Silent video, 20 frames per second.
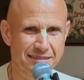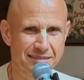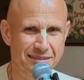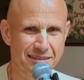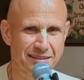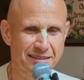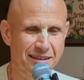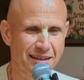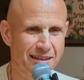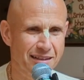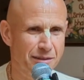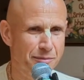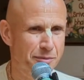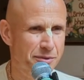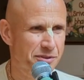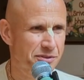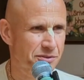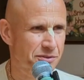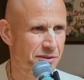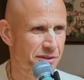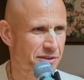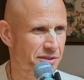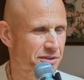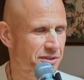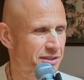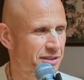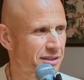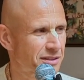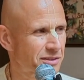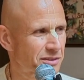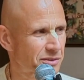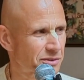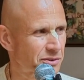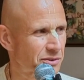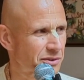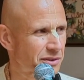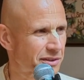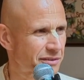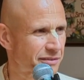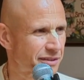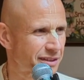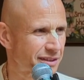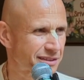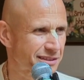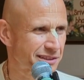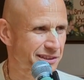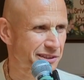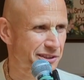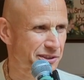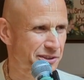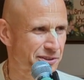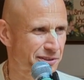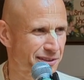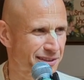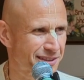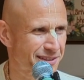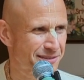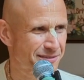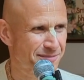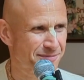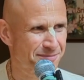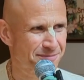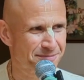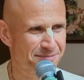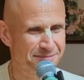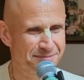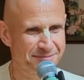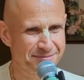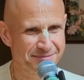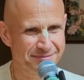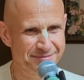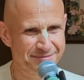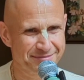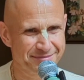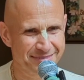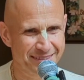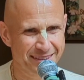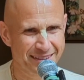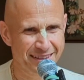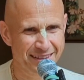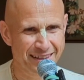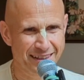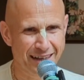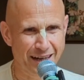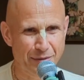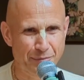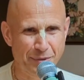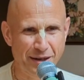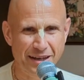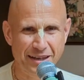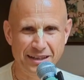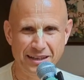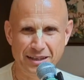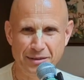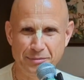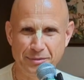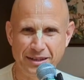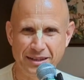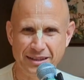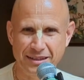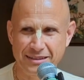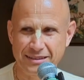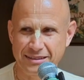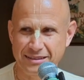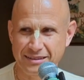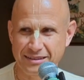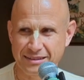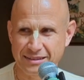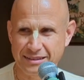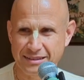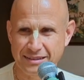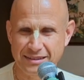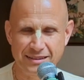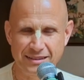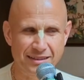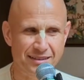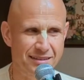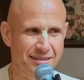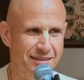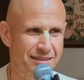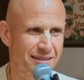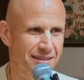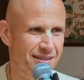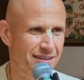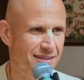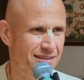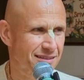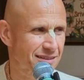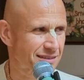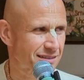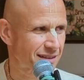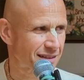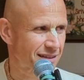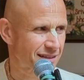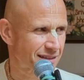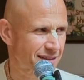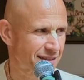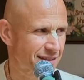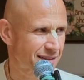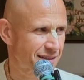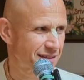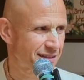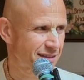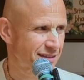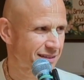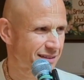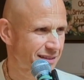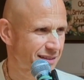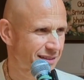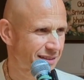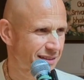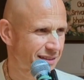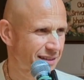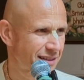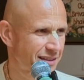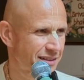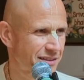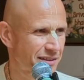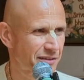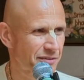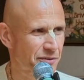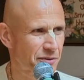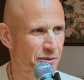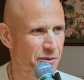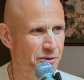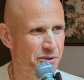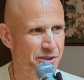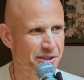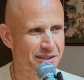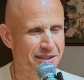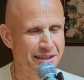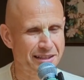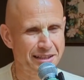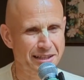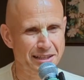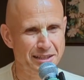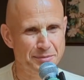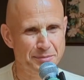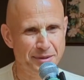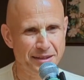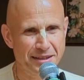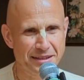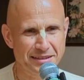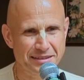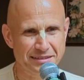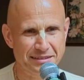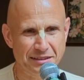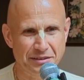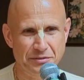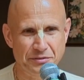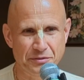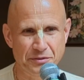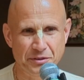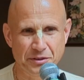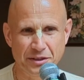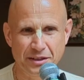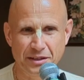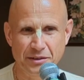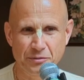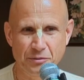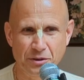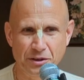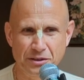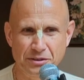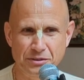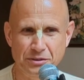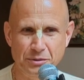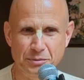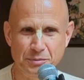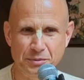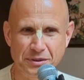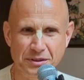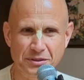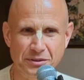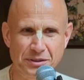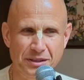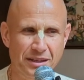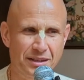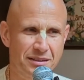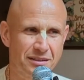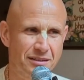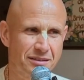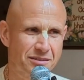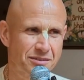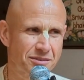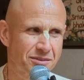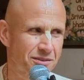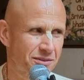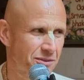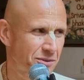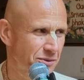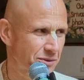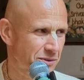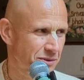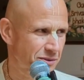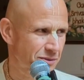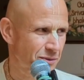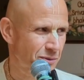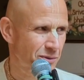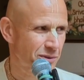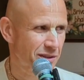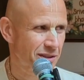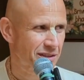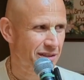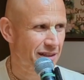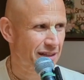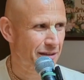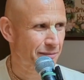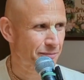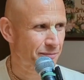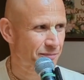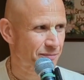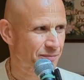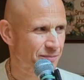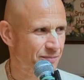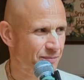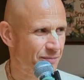Trinada Visunichana Torori Vasahishana. Amanina Manadina Kirtaneyaksatahari. Therefore, Lord Chaitanya explains, if we really want to be connected to the Lord all the time,